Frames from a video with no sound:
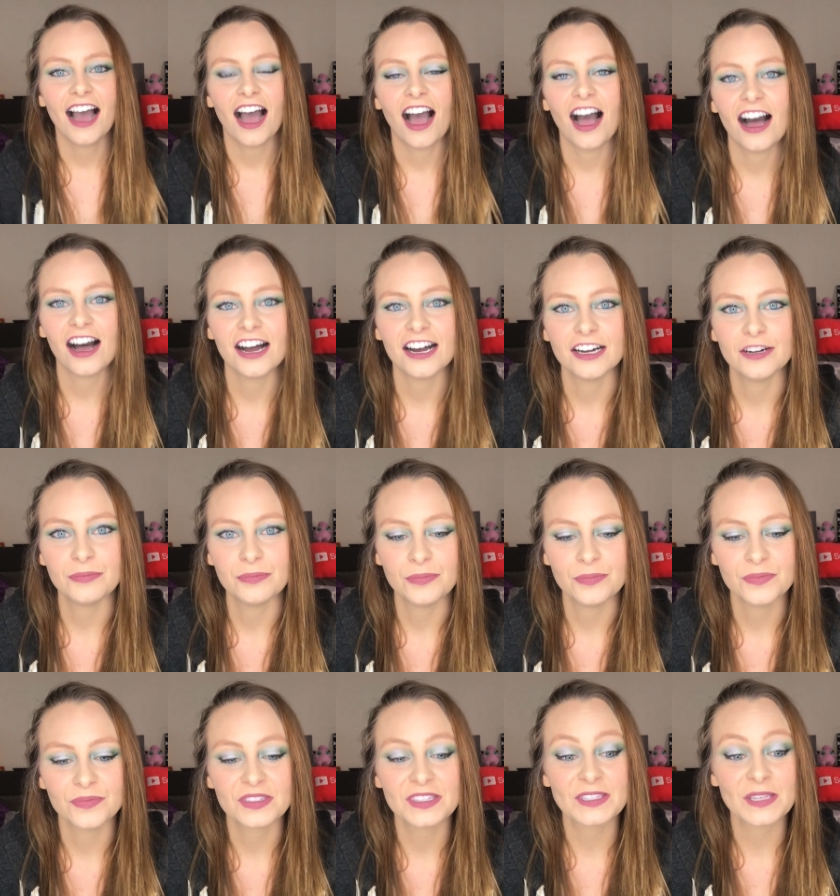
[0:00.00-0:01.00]

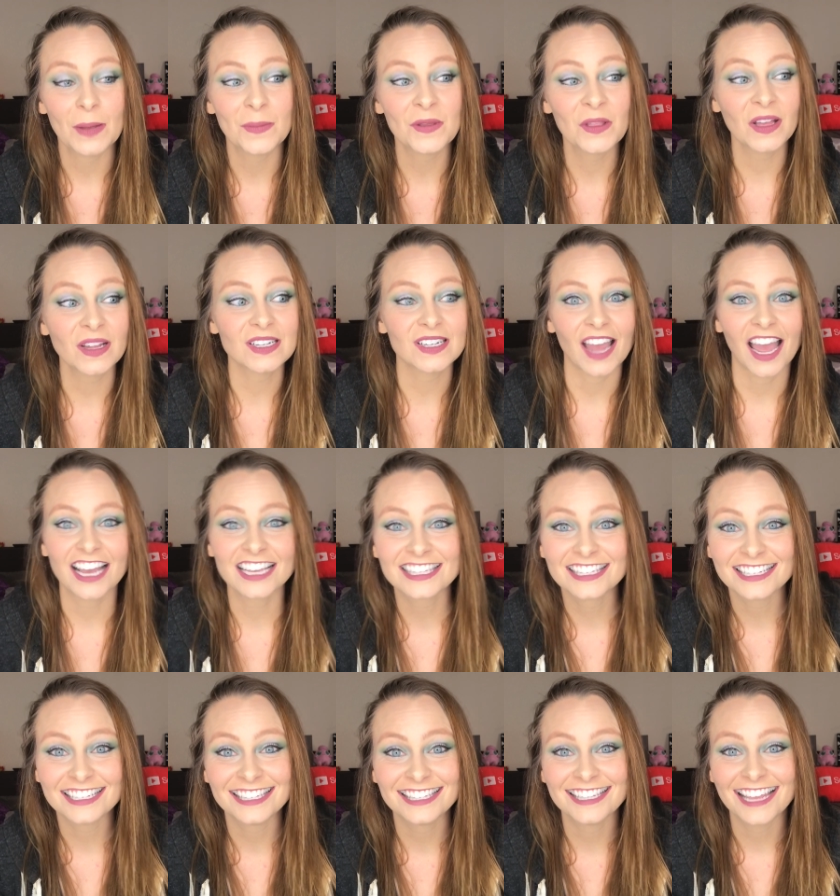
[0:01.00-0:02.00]
Um, Samuel L.
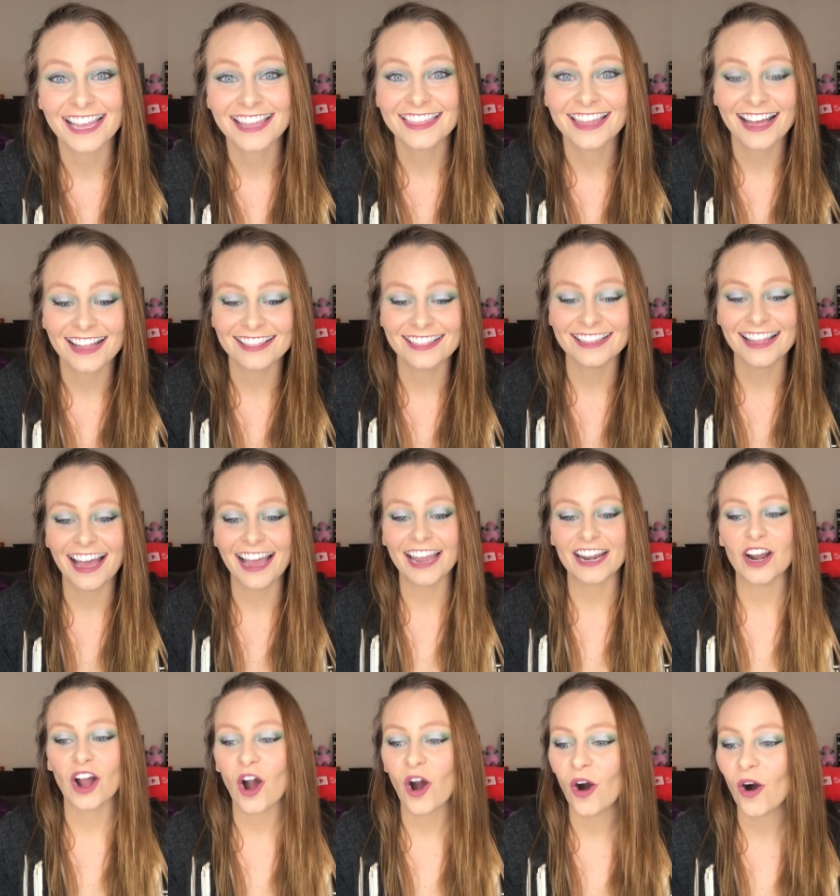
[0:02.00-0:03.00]
Jackson saying that
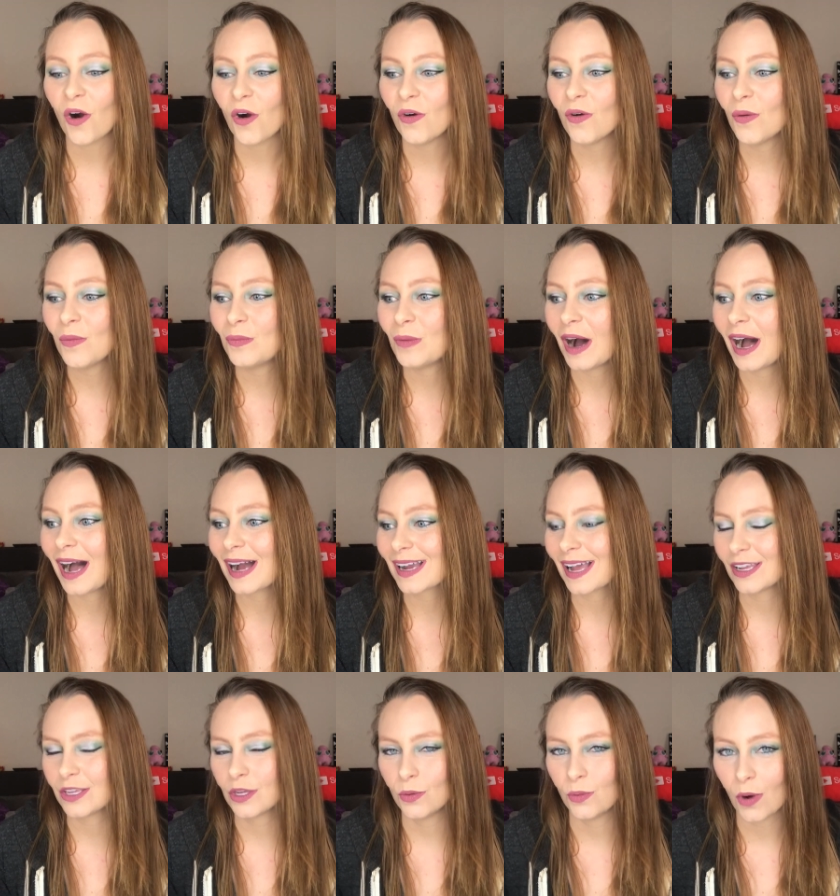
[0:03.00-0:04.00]
line, oh my God,
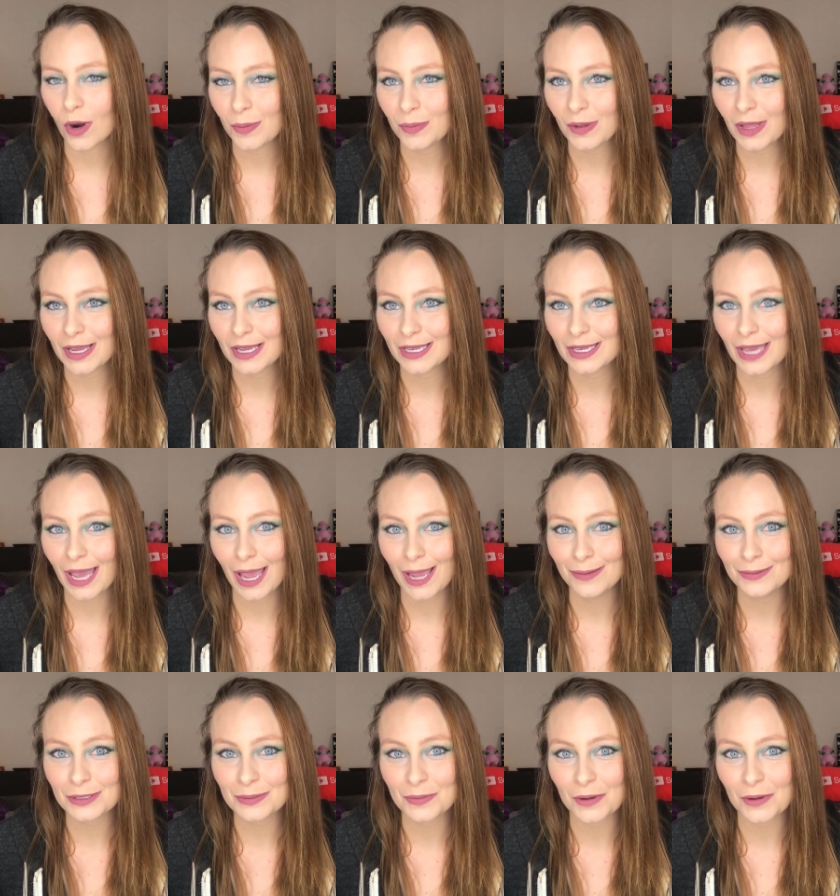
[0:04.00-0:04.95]
you wanna play games,